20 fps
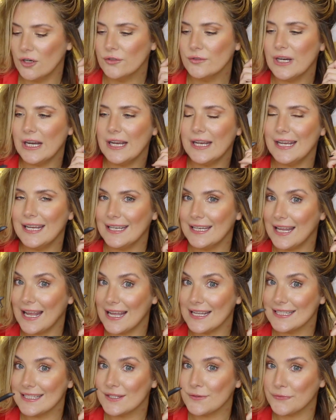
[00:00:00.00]
Alright, it
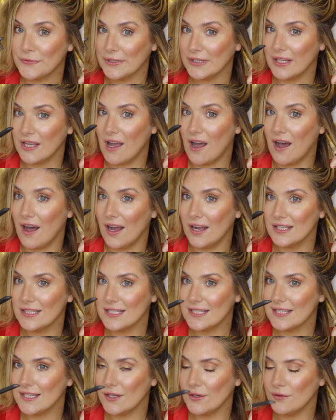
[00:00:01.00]
gets really
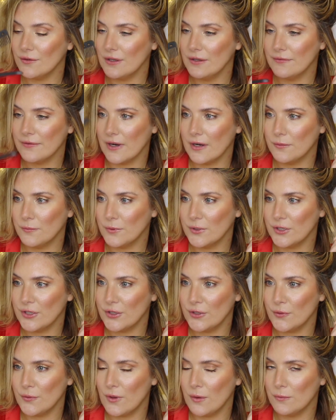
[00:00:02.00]
hot. So if I were
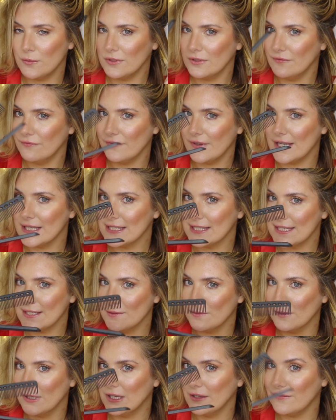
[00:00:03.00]
you, I would invest
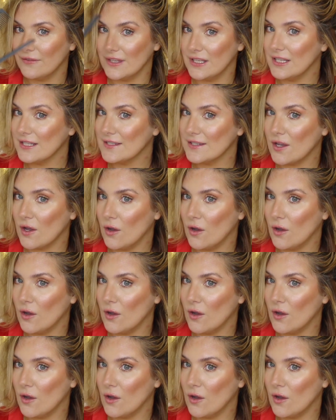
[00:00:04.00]
in one of these